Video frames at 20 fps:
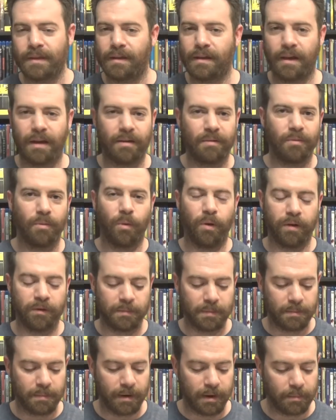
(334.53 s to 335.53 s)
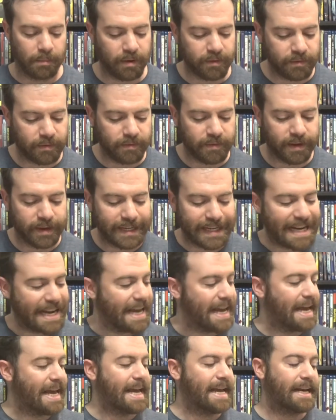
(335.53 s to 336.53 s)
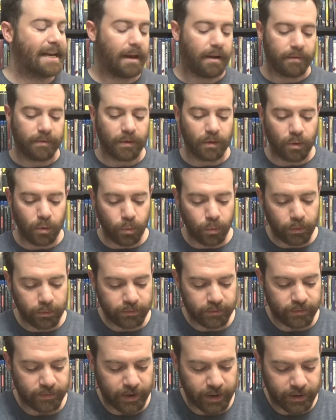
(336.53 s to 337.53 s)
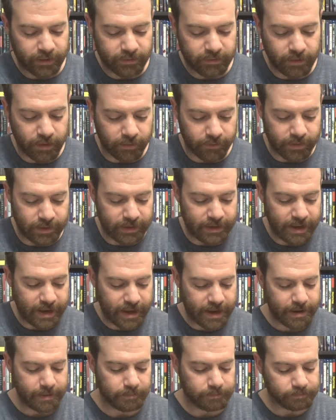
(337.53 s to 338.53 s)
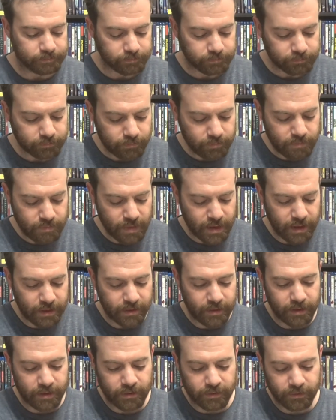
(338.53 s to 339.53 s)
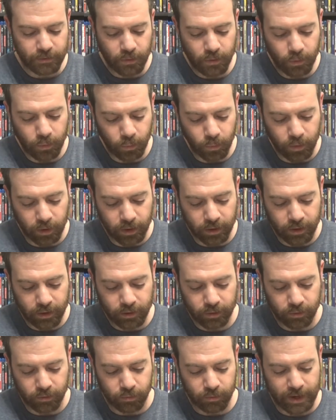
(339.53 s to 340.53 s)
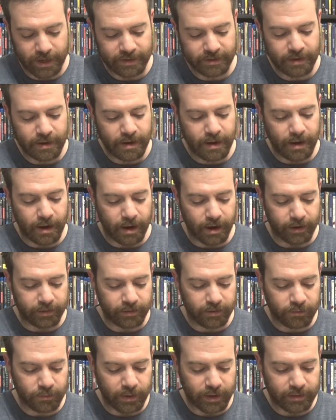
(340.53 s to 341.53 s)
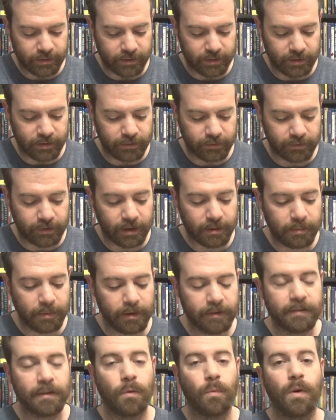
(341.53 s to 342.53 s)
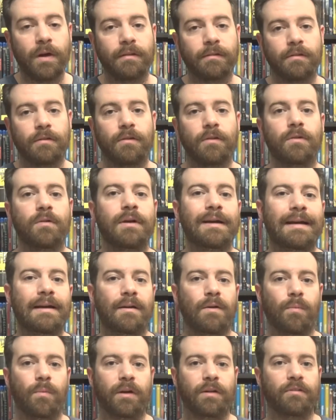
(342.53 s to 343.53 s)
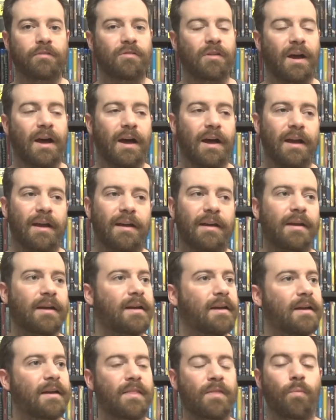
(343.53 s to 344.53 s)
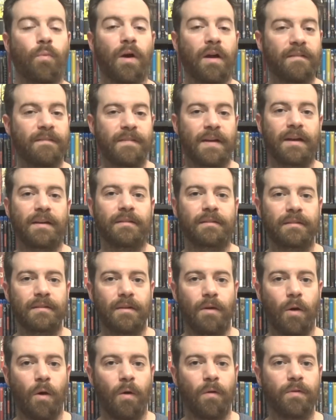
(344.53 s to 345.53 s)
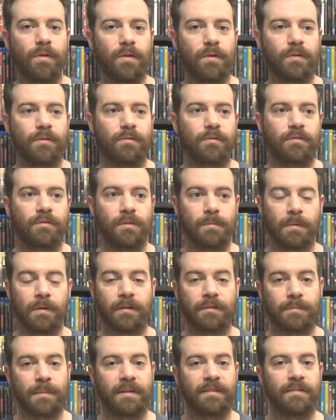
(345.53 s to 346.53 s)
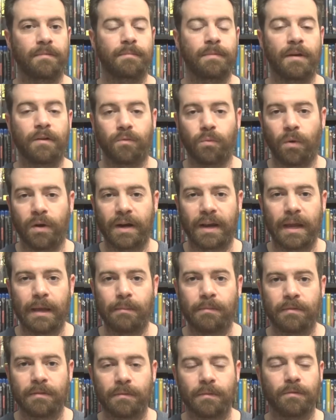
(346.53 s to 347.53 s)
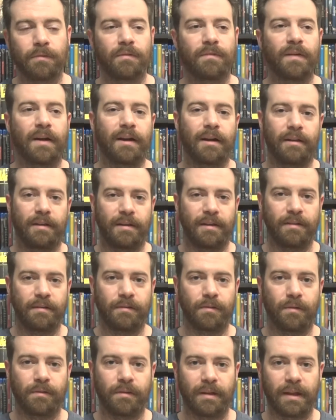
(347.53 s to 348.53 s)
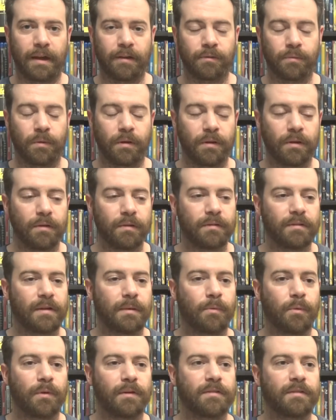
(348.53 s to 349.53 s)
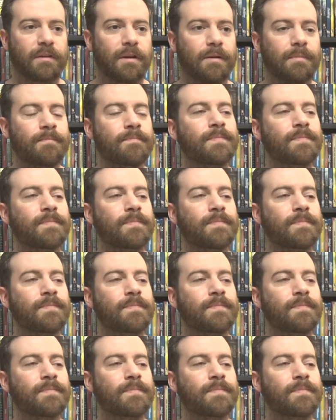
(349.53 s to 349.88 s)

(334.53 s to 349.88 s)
I will always be a bigger Buffy fan. Now for the coolest finds of the day. These were great. Um, these were at the second place I went to, which I where I found all those super expensive PS1 games, which we finally sold the last one of those a couple weeks ago.